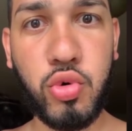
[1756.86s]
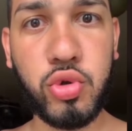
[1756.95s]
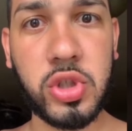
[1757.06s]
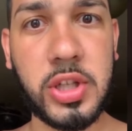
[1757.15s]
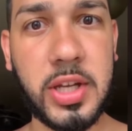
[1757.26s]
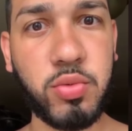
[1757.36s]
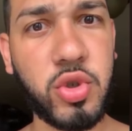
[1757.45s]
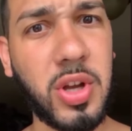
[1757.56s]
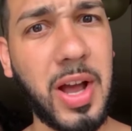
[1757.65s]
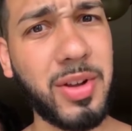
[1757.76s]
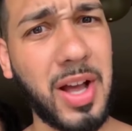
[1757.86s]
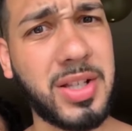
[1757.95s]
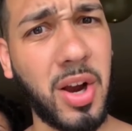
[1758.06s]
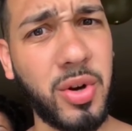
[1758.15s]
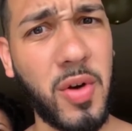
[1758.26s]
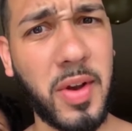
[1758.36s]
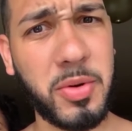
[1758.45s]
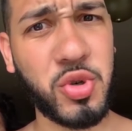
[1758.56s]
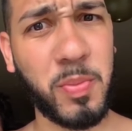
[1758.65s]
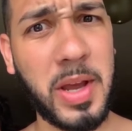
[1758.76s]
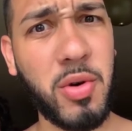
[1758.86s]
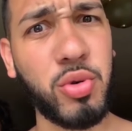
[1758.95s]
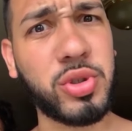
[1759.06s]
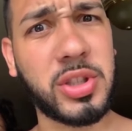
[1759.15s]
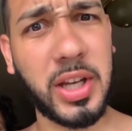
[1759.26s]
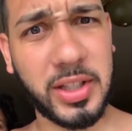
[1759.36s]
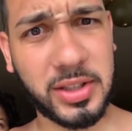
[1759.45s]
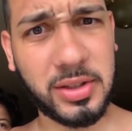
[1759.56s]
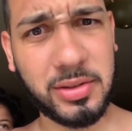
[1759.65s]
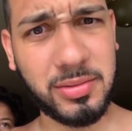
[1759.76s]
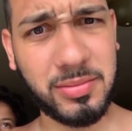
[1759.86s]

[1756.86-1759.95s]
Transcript: "Who's this?" You, I, I, turned over like, "What you mean, who's this?"